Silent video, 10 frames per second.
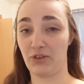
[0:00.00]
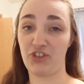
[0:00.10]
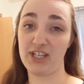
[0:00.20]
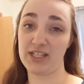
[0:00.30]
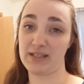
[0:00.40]

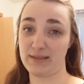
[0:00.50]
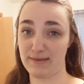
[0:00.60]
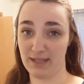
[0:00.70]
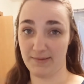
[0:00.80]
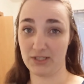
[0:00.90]
things
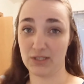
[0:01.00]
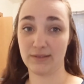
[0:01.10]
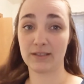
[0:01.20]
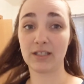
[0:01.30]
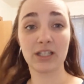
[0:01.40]
that just
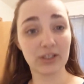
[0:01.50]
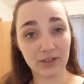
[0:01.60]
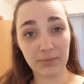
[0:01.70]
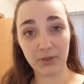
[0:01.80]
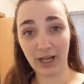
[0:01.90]
clutter
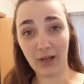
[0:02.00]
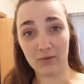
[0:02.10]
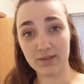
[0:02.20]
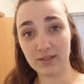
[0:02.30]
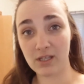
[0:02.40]
up your
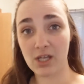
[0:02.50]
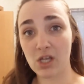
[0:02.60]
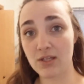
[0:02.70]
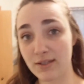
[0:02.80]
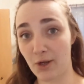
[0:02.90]
house.
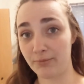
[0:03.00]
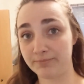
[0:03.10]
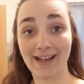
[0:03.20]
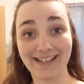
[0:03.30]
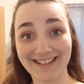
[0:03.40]
So
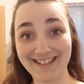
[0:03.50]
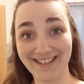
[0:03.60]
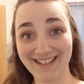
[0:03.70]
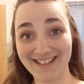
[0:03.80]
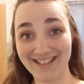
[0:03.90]
I got this
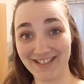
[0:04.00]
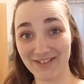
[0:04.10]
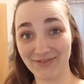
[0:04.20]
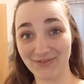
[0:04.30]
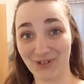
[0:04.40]
idea
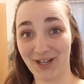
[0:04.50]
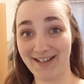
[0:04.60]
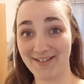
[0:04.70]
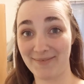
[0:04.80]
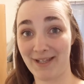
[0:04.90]

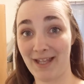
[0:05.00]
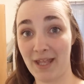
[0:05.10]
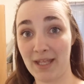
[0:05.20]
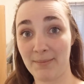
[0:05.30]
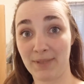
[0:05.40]
from
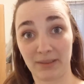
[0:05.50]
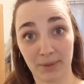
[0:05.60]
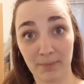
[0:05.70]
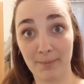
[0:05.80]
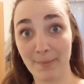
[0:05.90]
Minimal
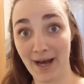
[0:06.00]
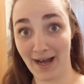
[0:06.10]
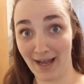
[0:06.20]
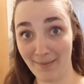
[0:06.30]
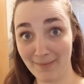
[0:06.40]

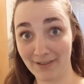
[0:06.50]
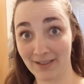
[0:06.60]
Mom.